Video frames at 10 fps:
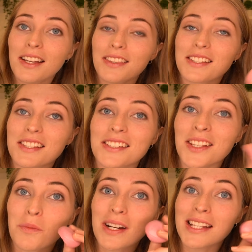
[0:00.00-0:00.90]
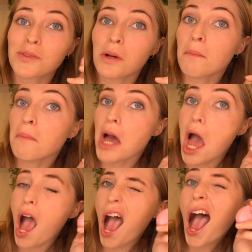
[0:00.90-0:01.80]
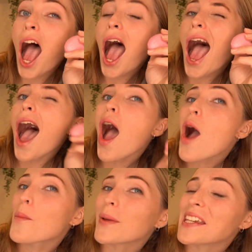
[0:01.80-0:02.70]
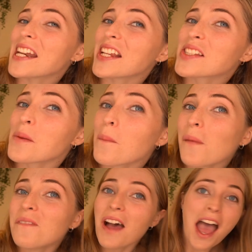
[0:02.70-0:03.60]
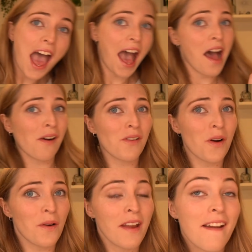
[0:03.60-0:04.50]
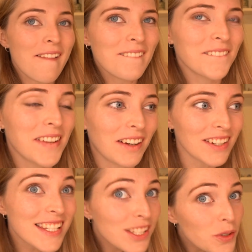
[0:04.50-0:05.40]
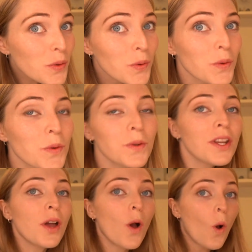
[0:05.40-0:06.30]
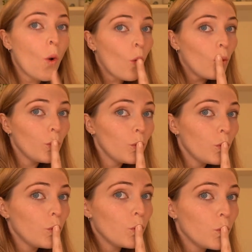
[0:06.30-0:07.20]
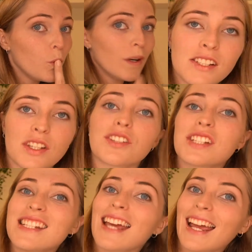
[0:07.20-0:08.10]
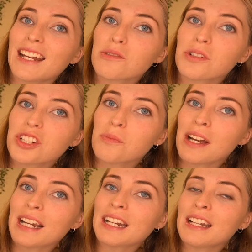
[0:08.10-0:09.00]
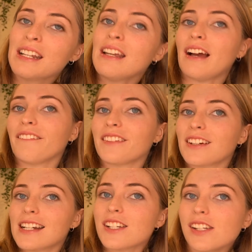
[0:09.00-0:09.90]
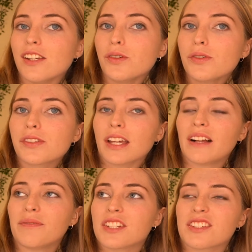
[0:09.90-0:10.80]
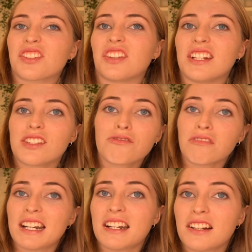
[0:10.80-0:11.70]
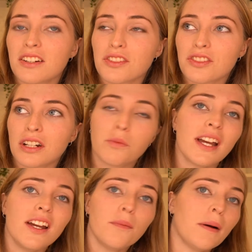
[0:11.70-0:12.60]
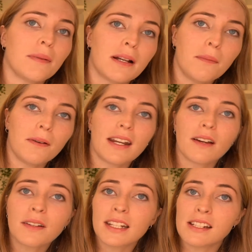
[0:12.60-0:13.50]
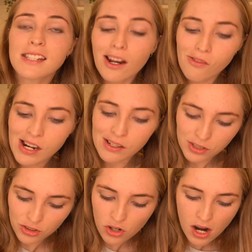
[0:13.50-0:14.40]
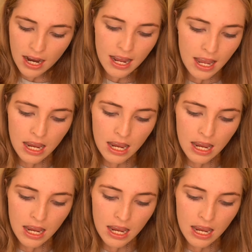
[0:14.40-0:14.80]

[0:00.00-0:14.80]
This is another brand's one, but we're getting some of our own very soon. Ooh. So I do tend to hand wash mine after each use, just so then it's ready to go straight away. I'll pop it up on our heated towel rail to dry.